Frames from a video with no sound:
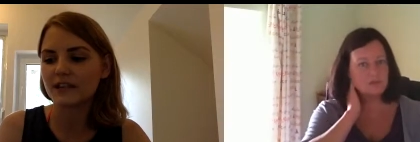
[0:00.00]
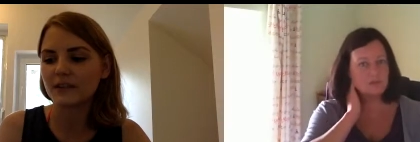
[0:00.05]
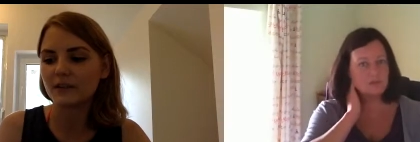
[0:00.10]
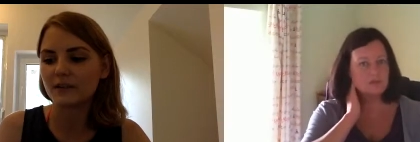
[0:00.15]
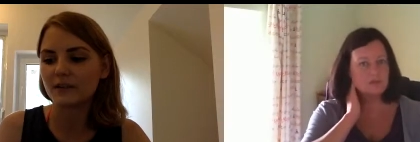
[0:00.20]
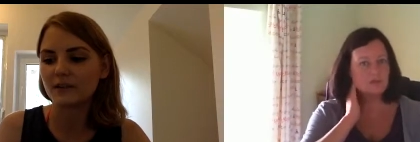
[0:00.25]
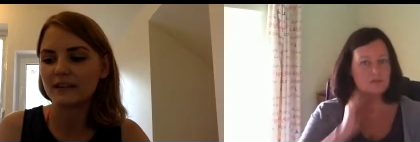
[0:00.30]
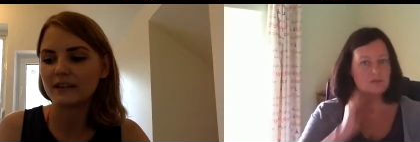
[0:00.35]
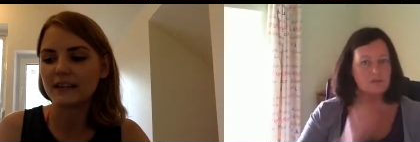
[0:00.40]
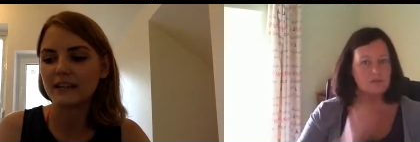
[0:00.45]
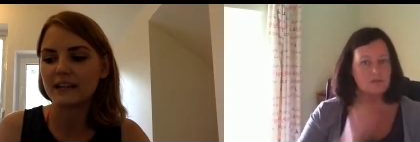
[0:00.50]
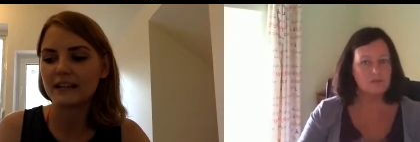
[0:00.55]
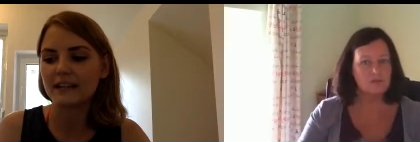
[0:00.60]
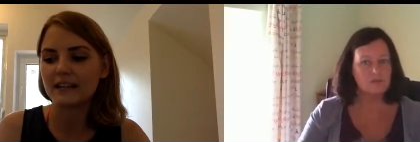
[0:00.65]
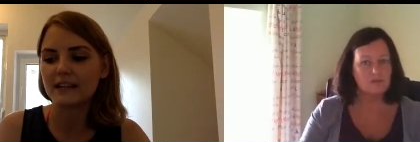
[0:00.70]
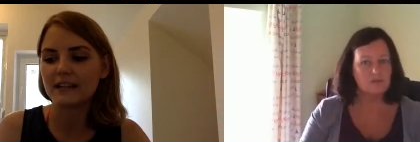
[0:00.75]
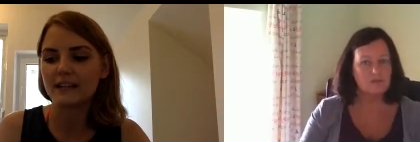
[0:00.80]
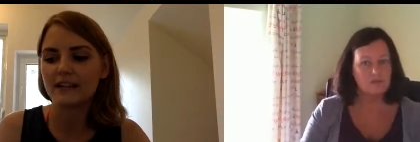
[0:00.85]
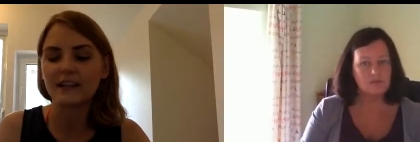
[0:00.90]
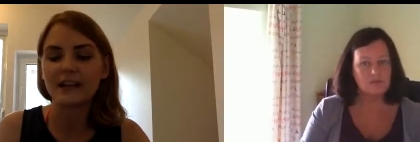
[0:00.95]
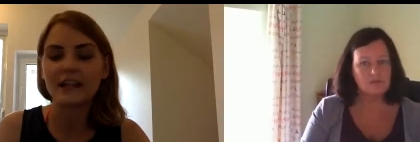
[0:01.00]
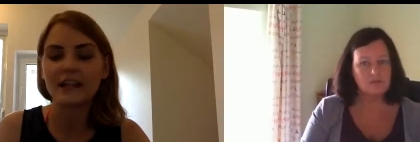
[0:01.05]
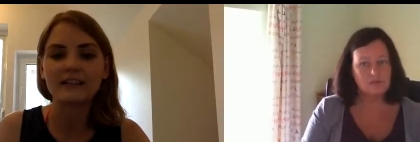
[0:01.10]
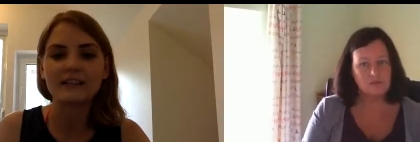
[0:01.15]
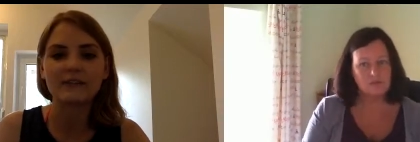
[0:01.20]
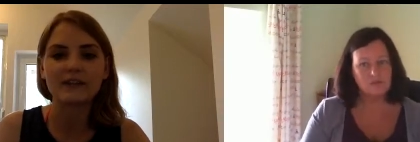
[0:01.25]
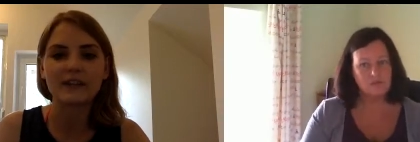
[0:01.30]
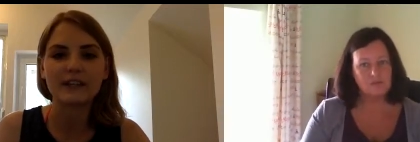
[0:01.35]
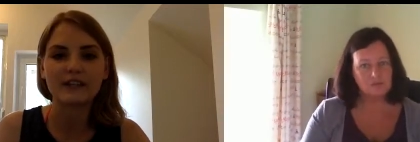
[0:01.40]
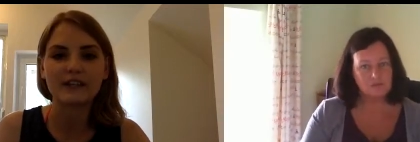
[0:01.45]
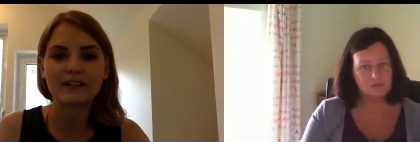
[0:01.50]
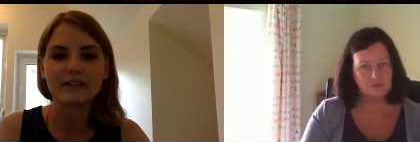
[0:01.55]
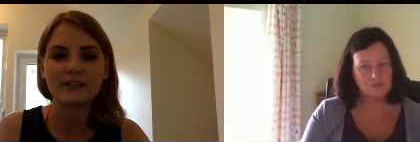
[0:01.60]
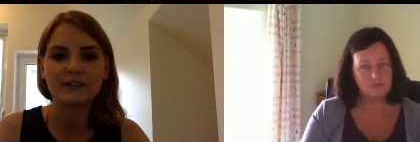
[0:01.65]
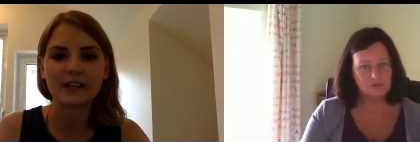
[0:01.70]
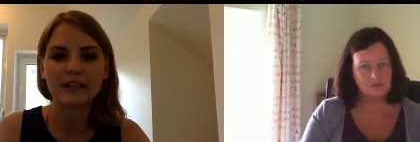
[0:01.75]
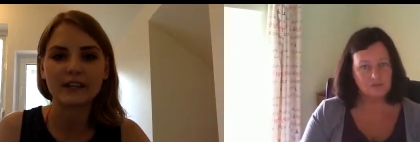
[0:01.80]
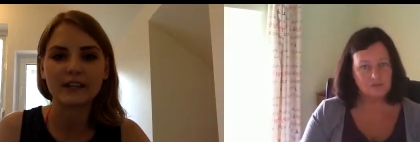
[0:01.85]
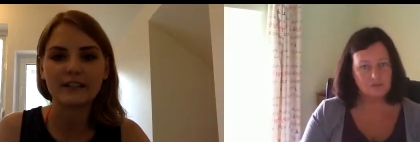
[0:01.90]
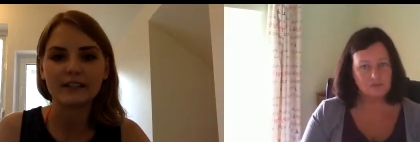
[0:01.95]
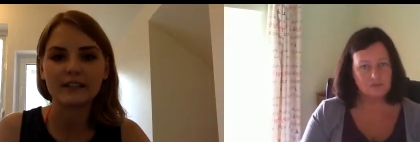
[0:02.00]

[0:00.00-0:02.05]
Speaker 1: on the, their land registry.